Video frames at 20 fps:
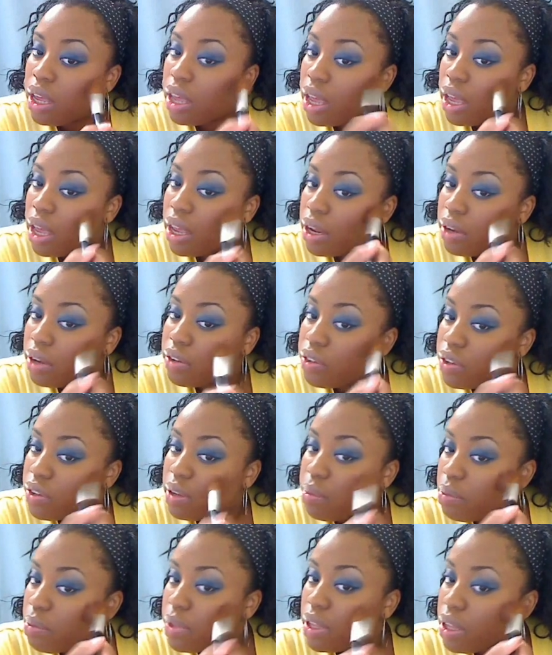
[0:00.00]
And the
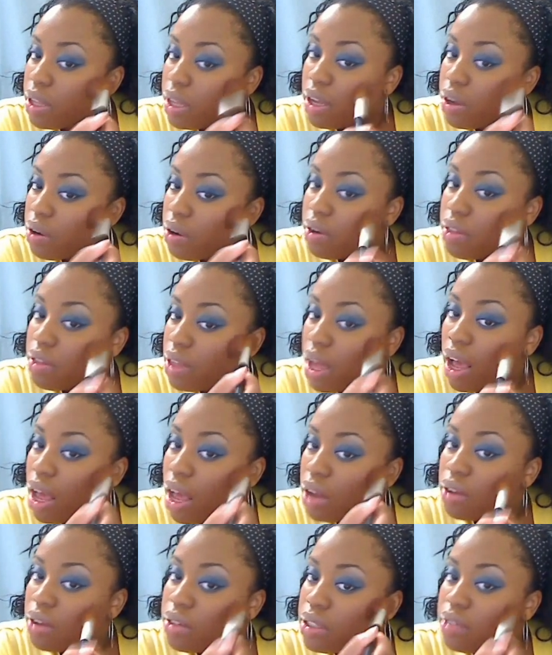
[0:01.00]
same thing here, the
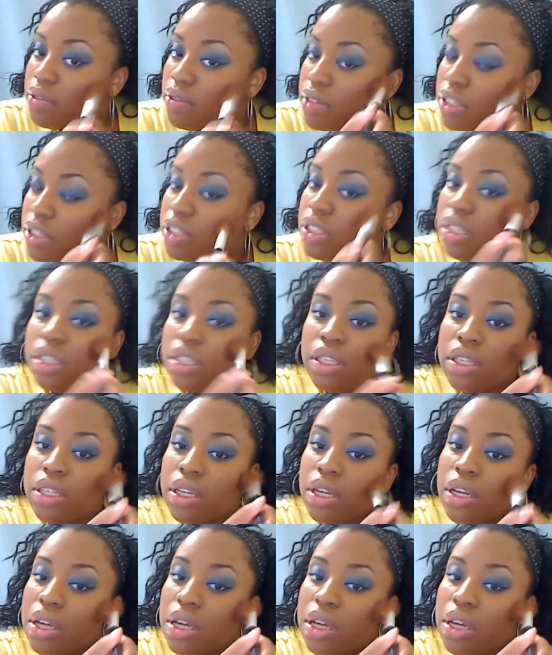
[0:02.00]
hollows of the cheek.